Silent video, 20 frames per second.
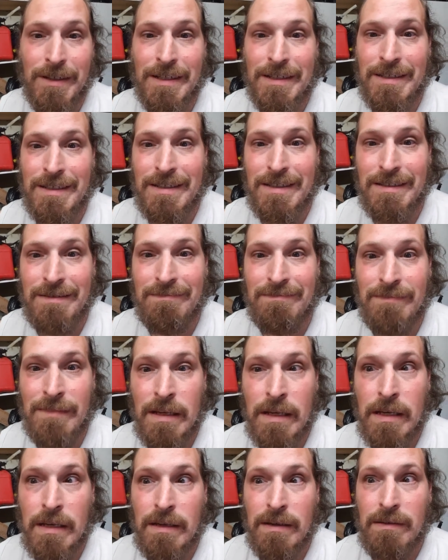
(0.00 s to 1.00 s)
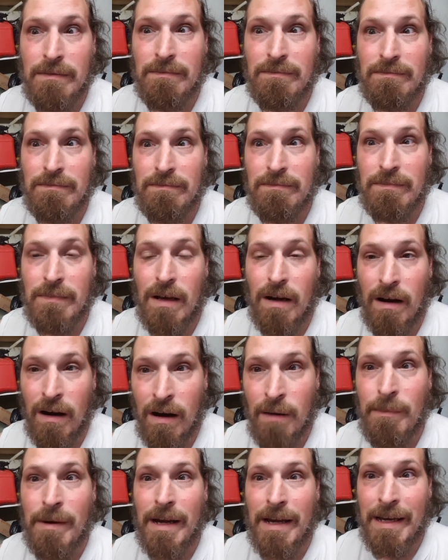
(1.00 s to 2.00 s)
It's
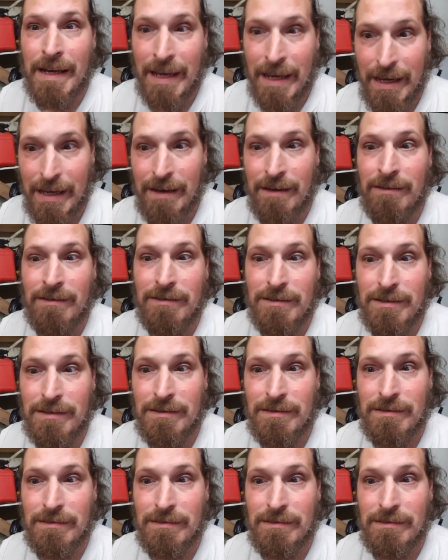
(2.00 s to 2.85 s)
on my account,